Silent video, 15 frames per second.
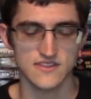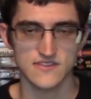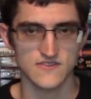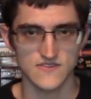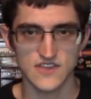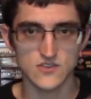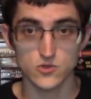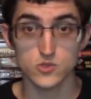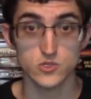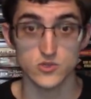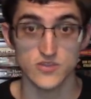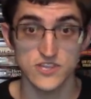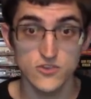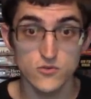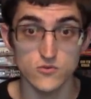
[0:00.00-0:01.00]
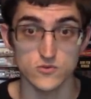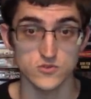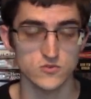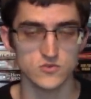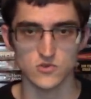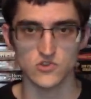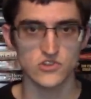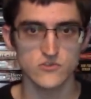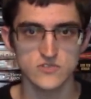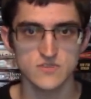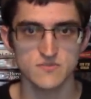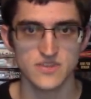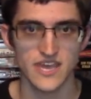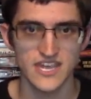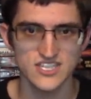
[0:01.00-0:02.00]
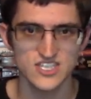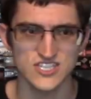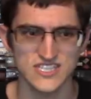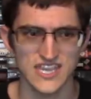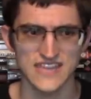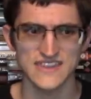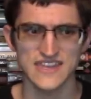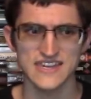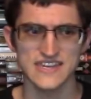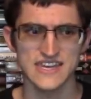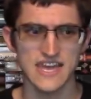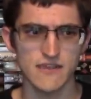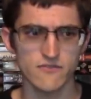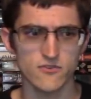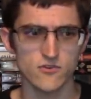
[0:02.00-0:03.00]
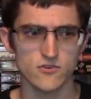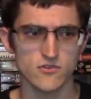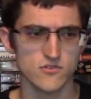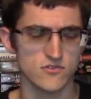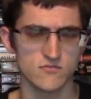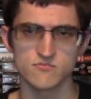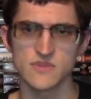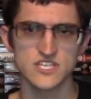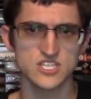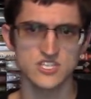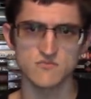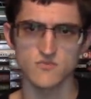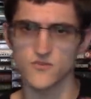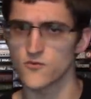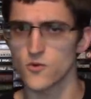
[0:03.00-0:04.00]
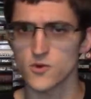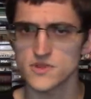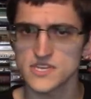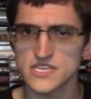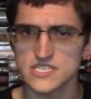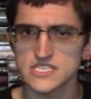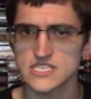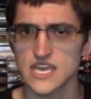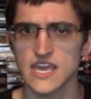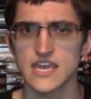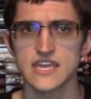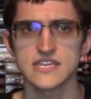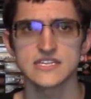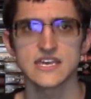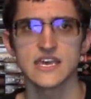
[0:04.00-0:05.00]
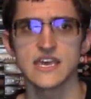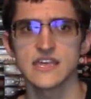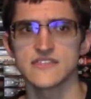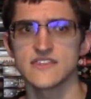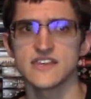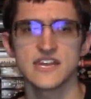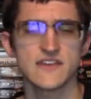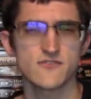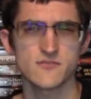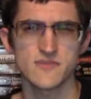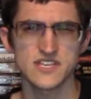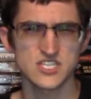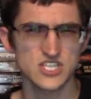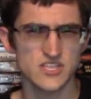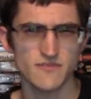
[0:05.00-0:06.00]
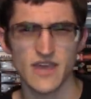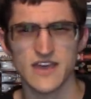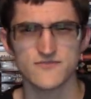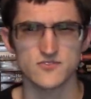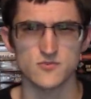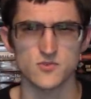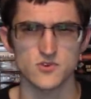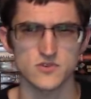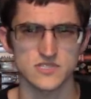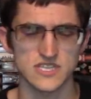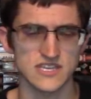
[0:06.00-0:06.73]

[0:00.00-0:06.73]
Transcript: Those are huge. Those are huge implications, and they never mention them before this, and they never mention them afterwards.